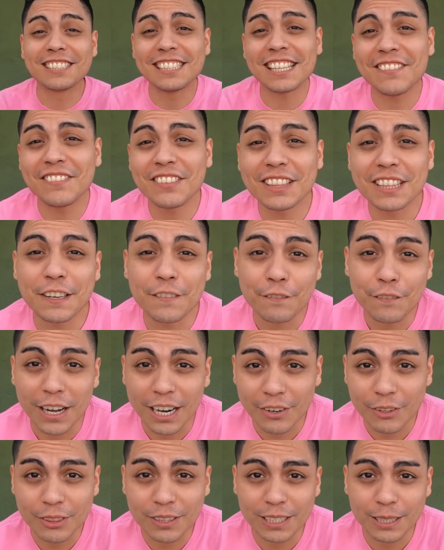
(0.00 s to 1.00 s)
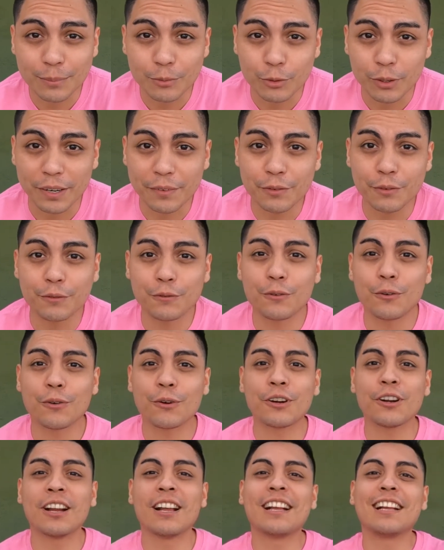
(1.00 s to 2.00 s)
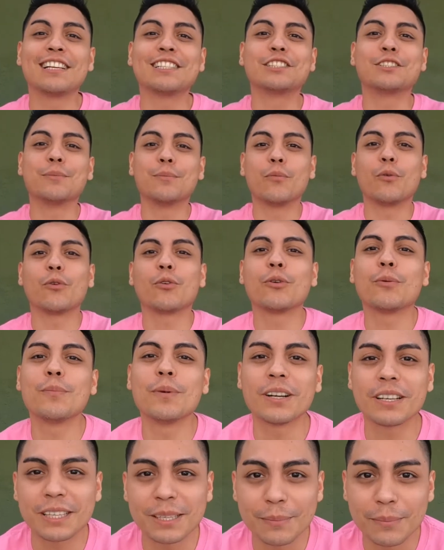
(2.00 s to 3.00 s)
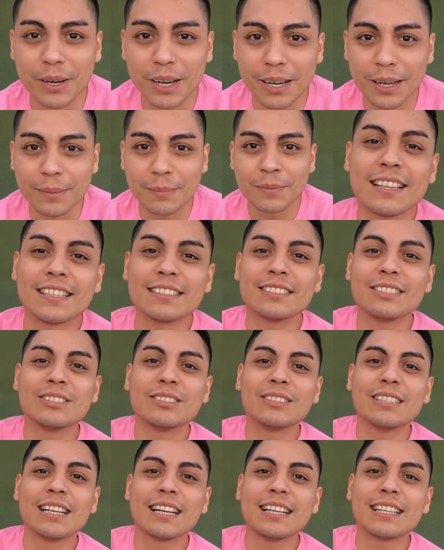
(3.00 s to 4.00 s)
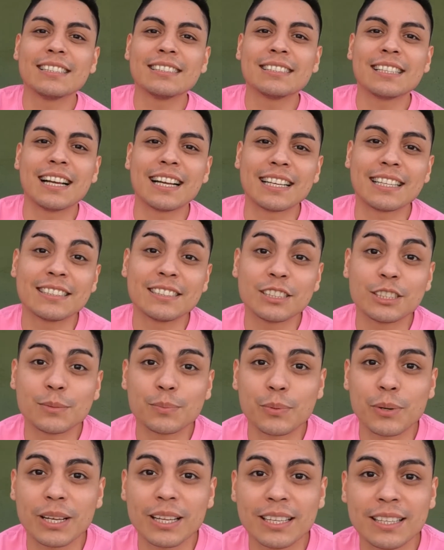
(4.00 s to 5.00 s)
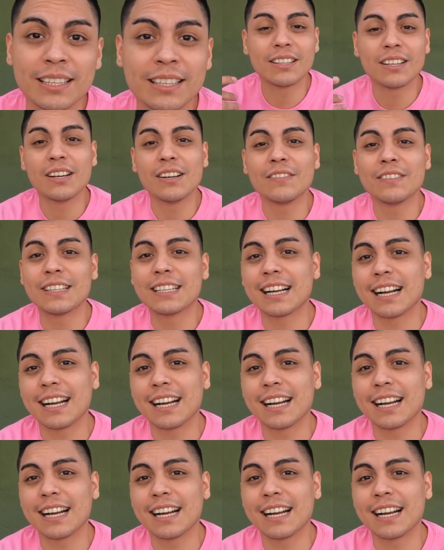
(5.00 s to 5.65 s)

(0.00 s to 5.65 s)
seventh and final thing I'm grateful for is the Moral Monkey Mob. Thanks to you guys, I get to spread love and